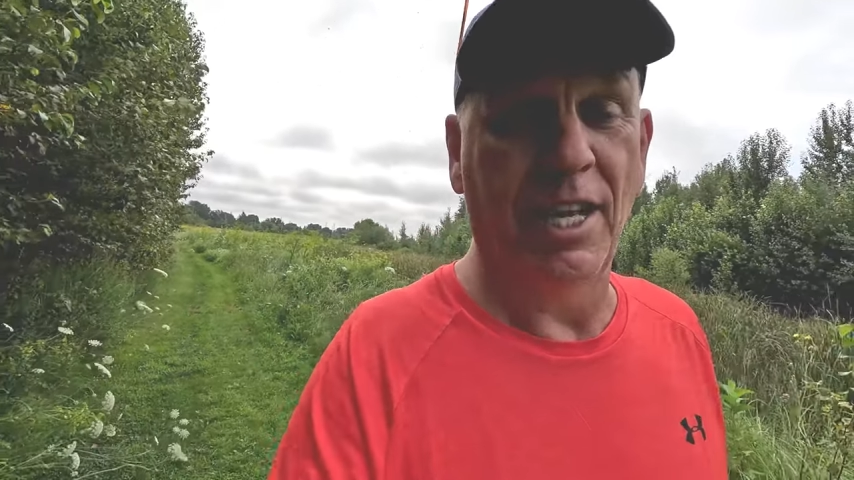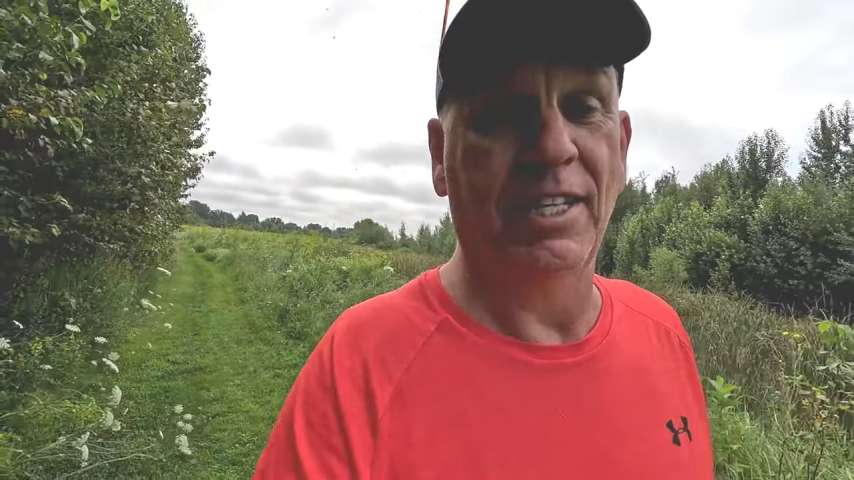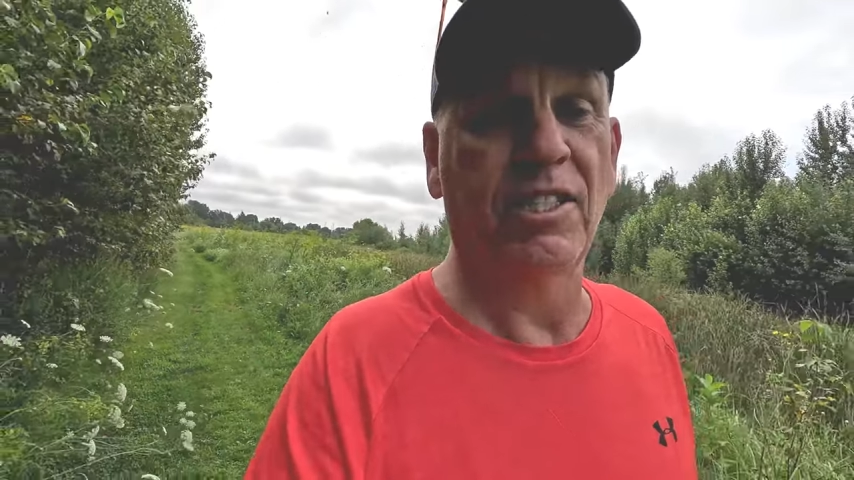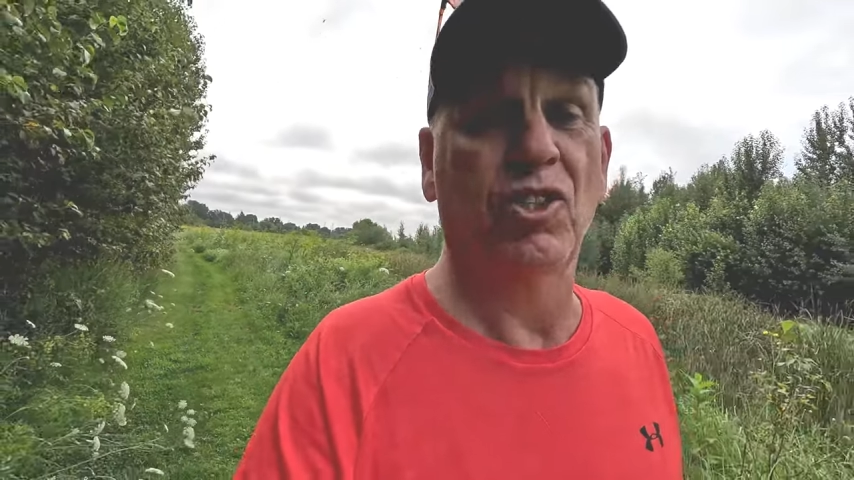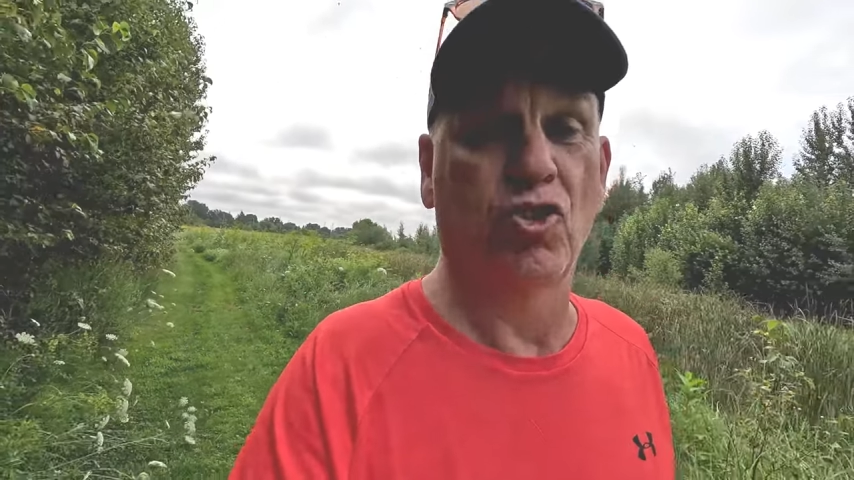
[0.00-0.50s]

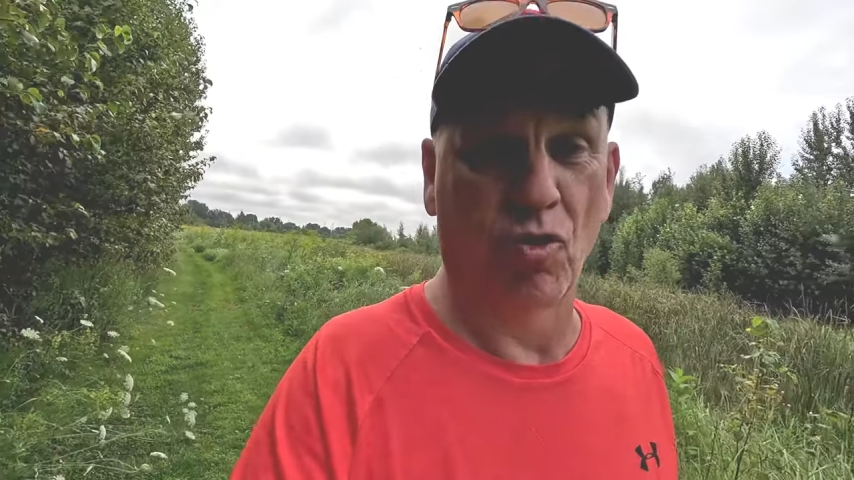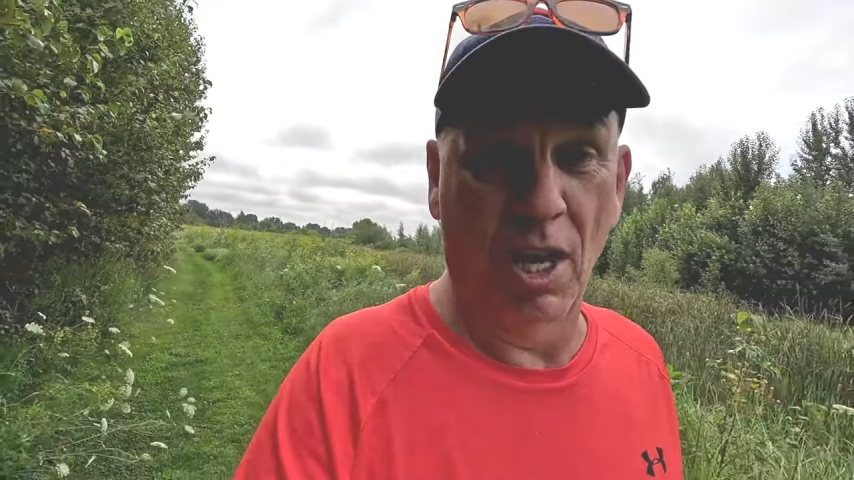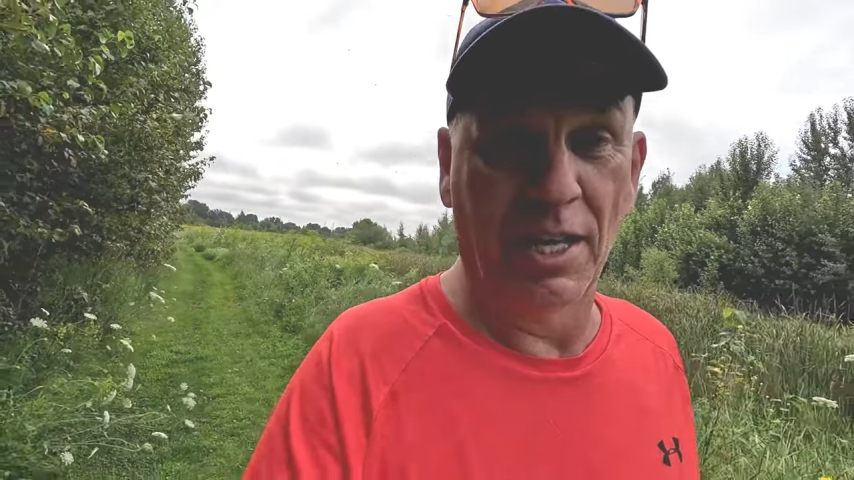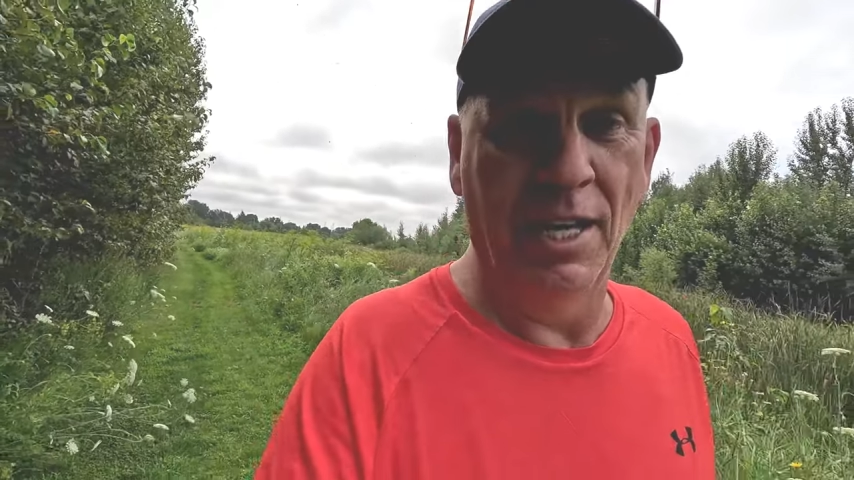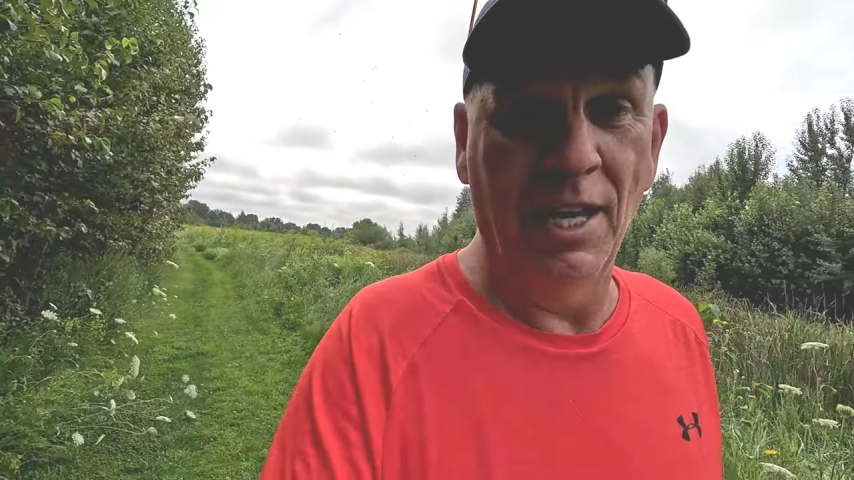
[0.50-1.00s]
It's a
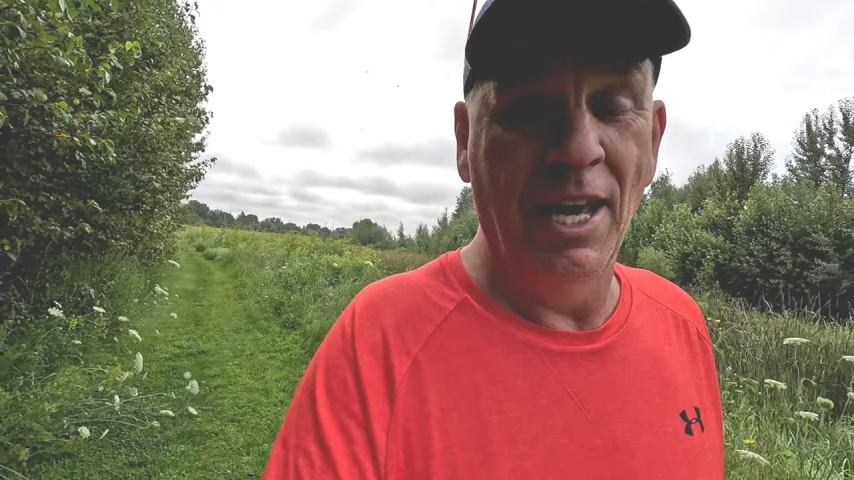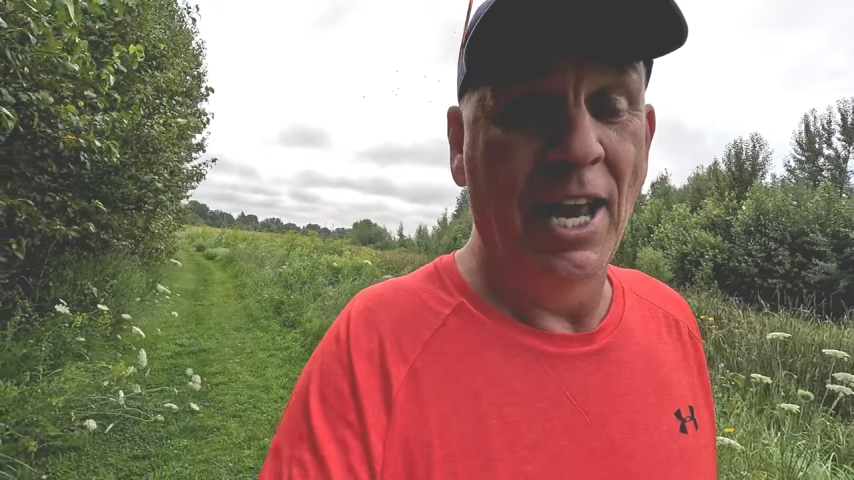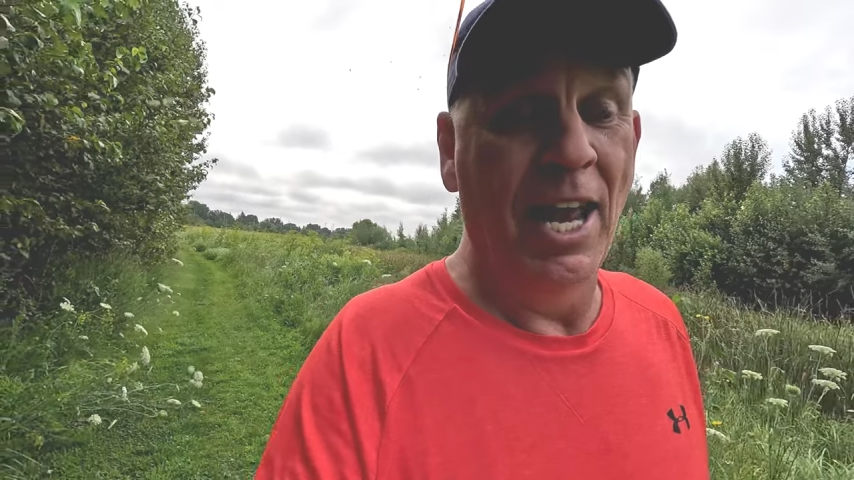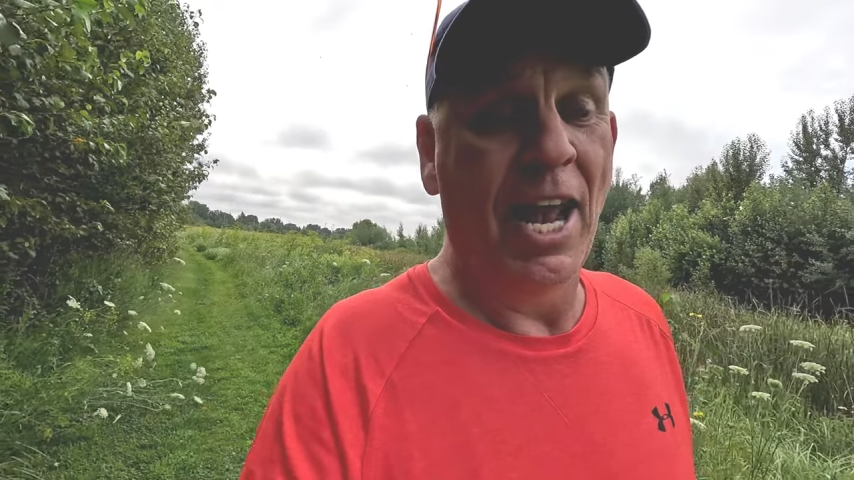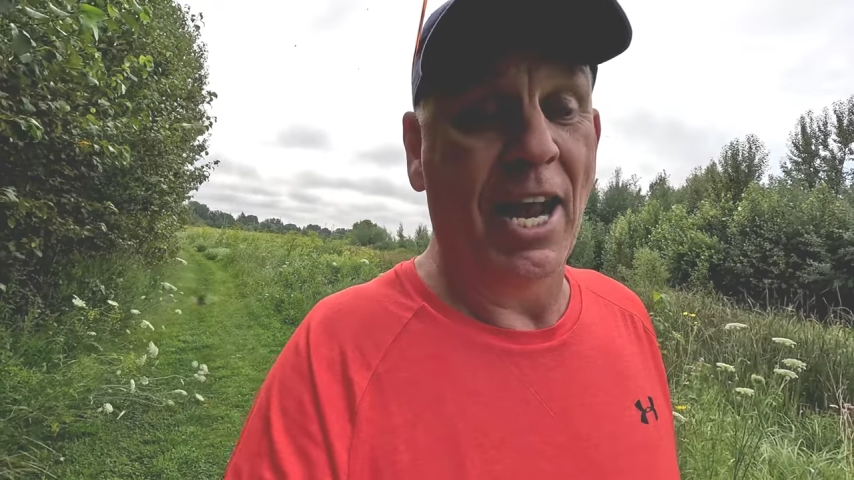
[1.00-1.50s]
drug
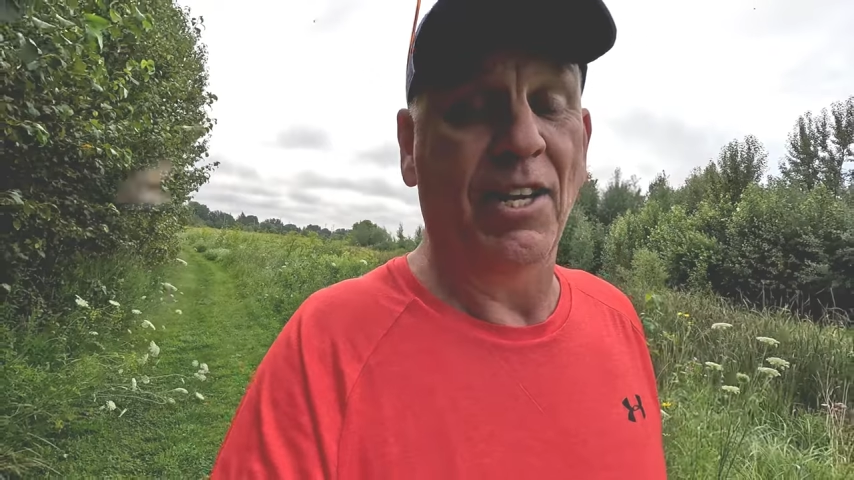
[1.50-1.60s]
and